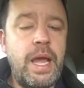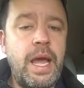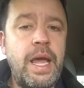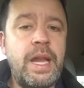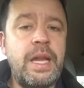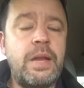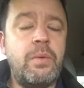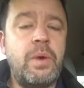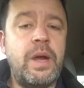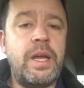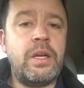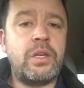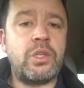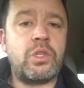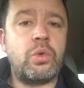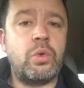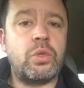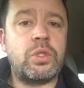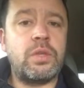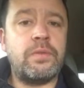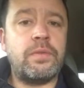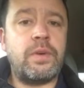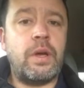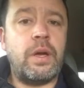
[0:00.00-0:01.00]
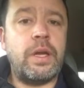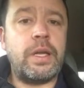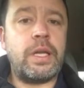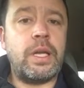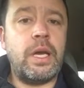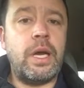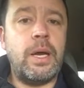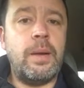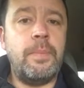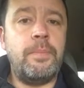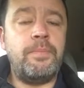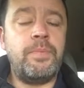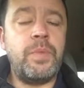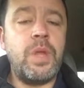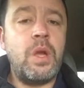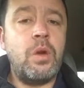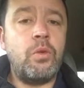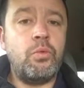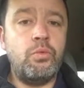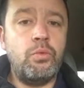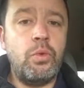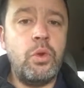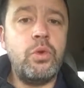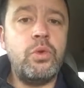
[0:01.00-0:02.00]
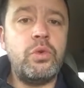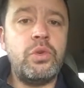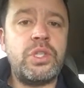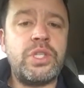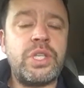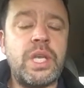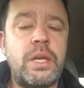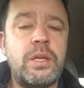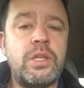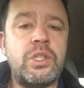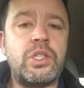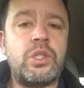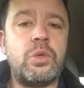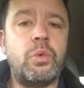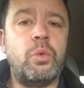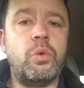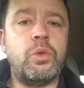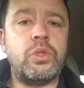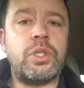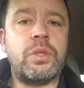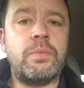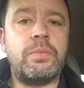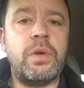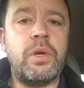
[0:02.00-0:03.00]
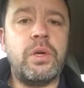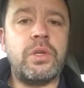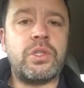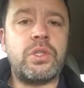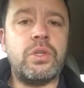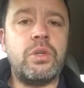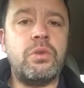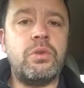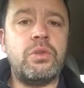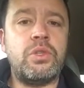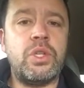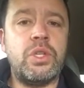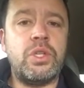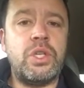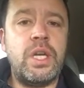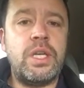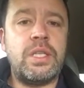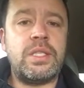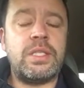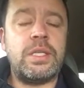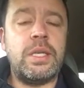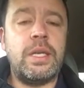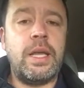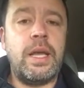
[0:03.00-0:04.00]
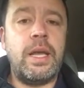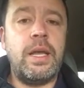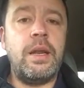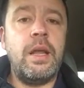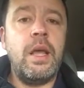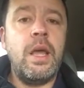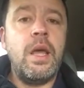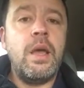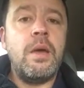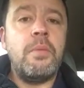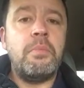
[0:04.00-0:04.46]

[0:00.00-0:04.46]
anyway a sort of like rude sense towards the person who suggested it,